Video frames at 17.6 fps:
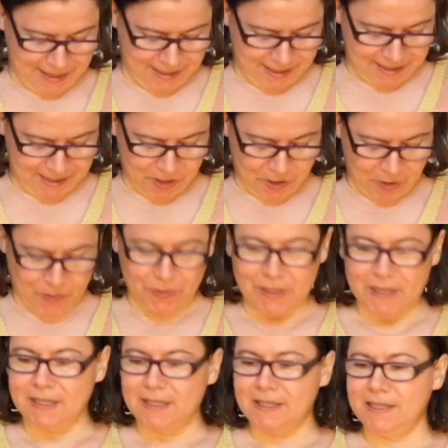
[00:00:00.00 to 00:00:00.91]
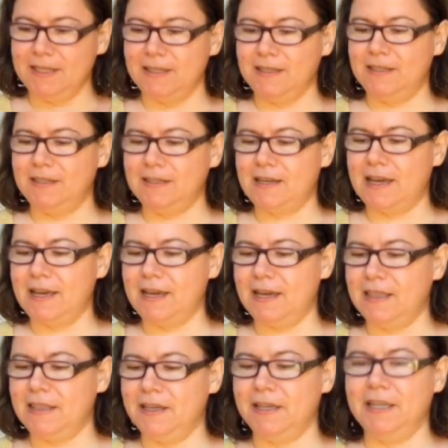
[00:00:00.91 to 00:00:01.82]
So this is it,
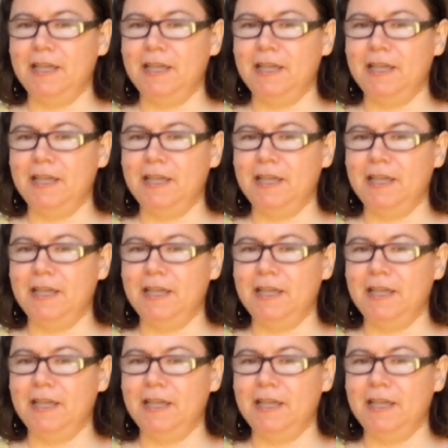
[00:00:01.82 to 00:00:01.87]
the